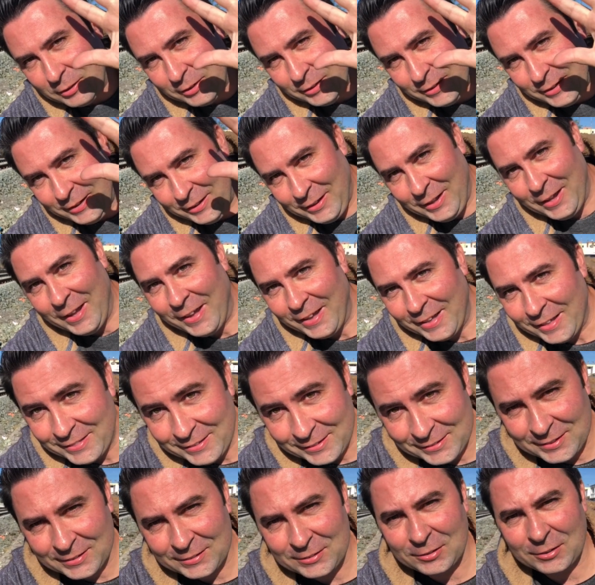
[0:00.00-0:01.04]
Monkey.
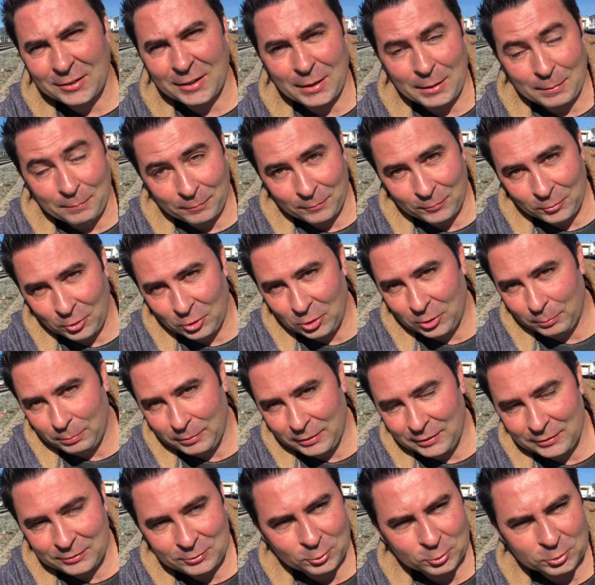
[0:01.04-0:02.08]
This is gonna
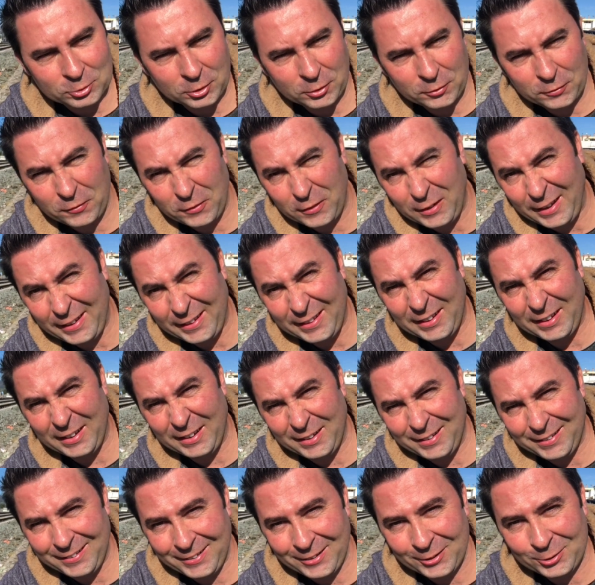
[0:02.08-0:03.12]
be sort of like
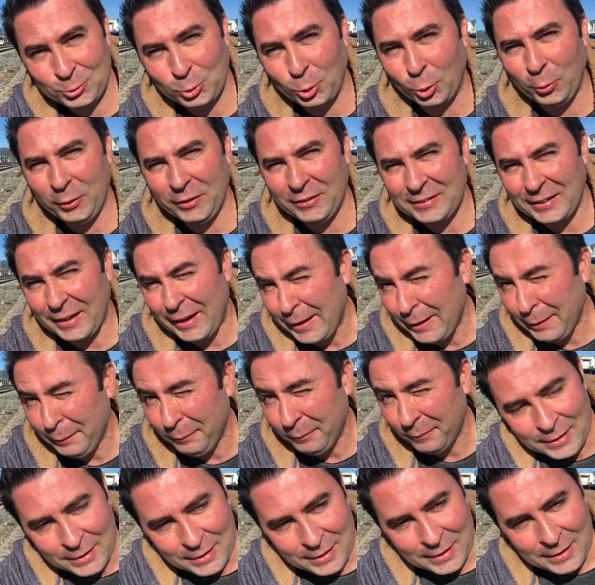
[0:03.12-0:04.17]
a story
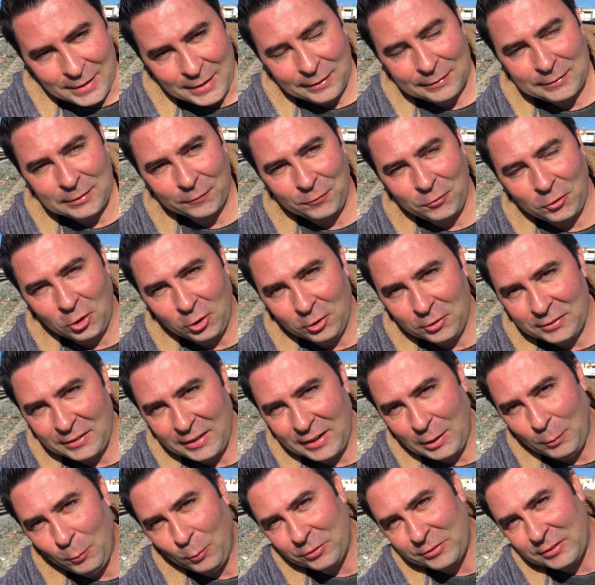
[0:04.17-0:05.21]
time. It's a vlog
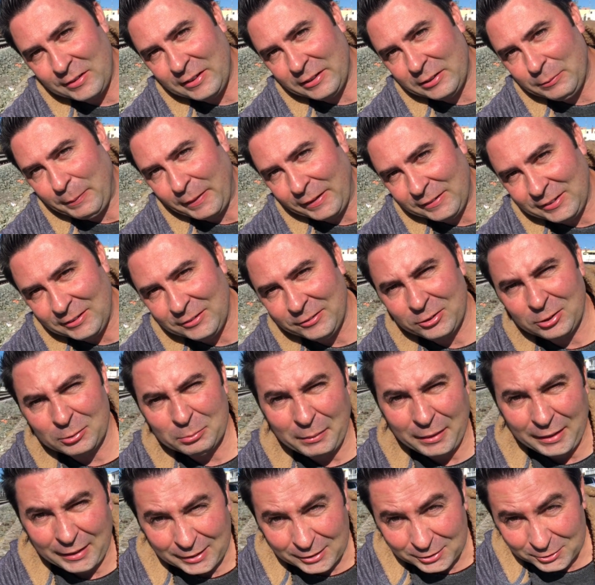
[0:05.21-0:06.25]
that I wasn't expecting to
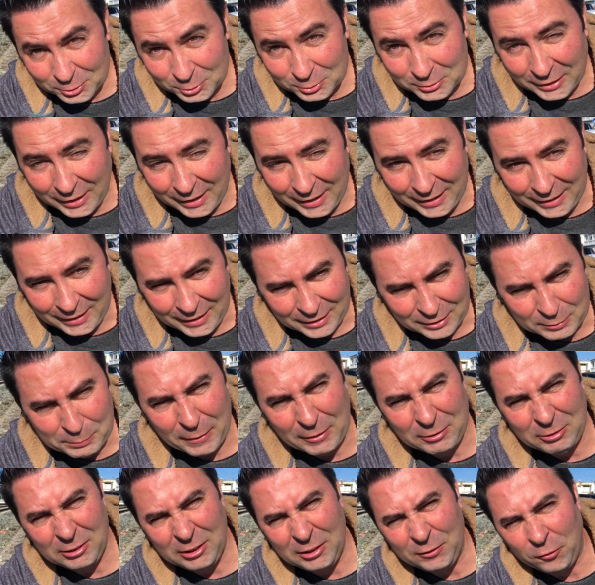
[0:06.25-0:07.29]
make today,
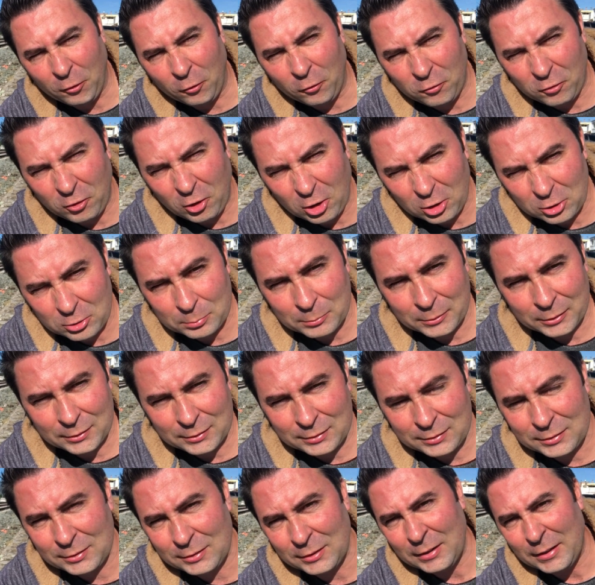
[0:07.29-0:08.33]
especially for
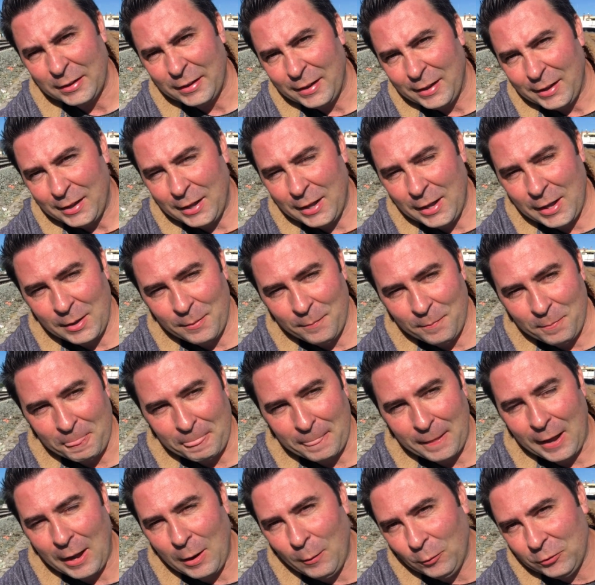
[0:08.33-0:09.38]
Vlogmas.
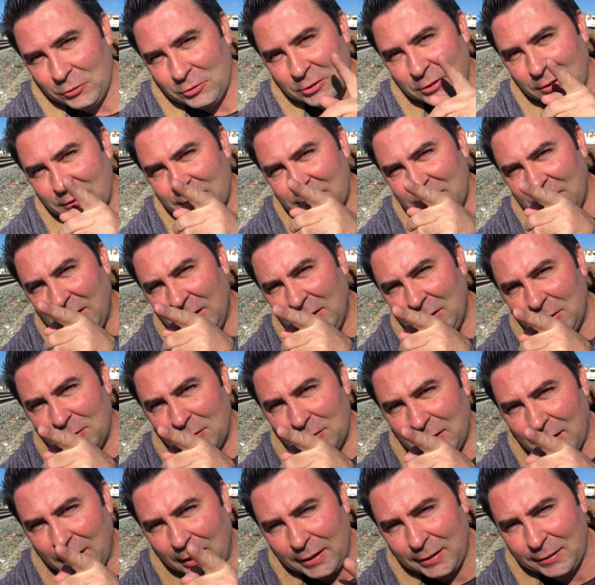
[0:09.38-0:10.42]
I was gonna take
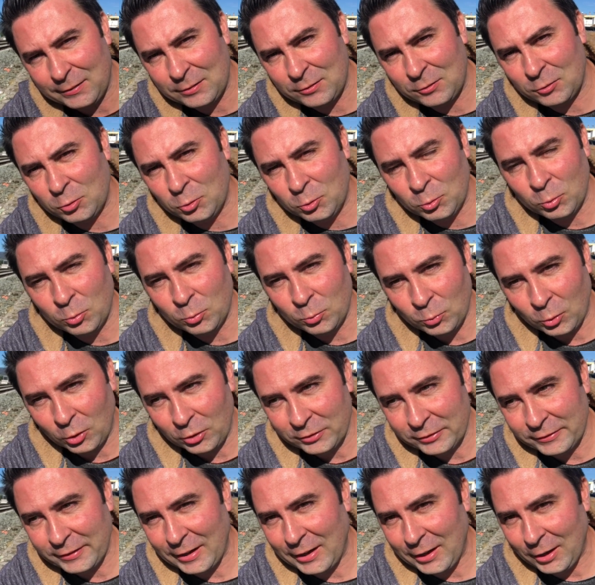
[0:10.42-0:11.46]
you guys to
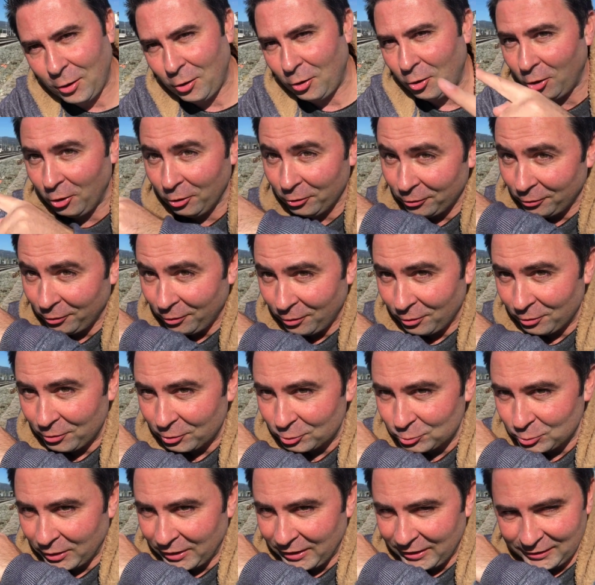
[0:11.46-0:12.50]
Ronda on
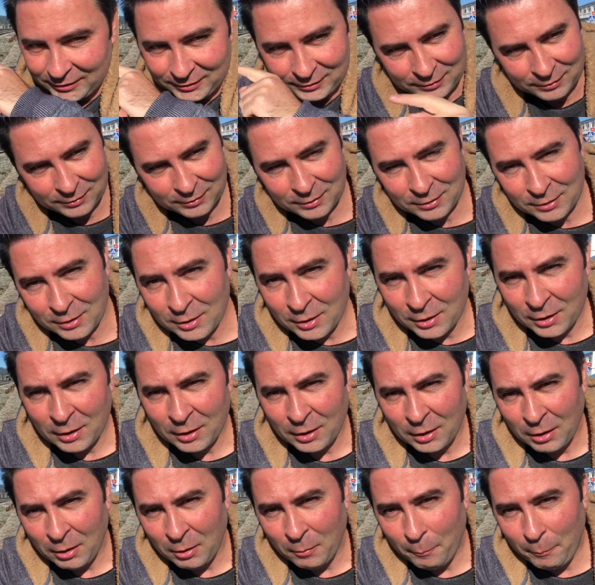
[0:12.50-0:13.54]
the train,
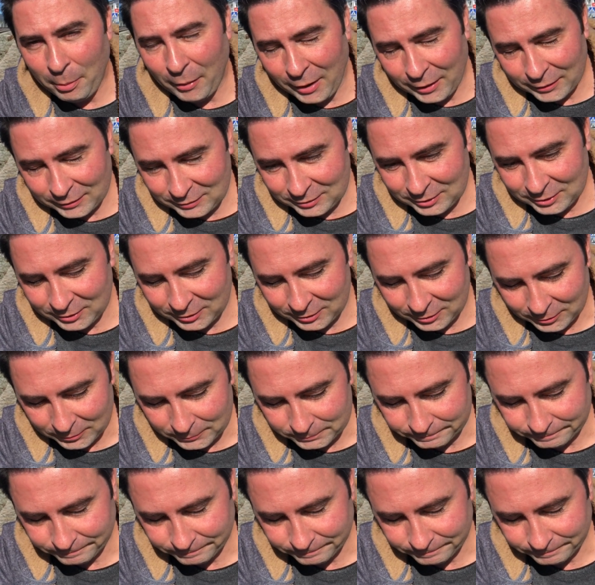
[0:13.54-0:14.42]
but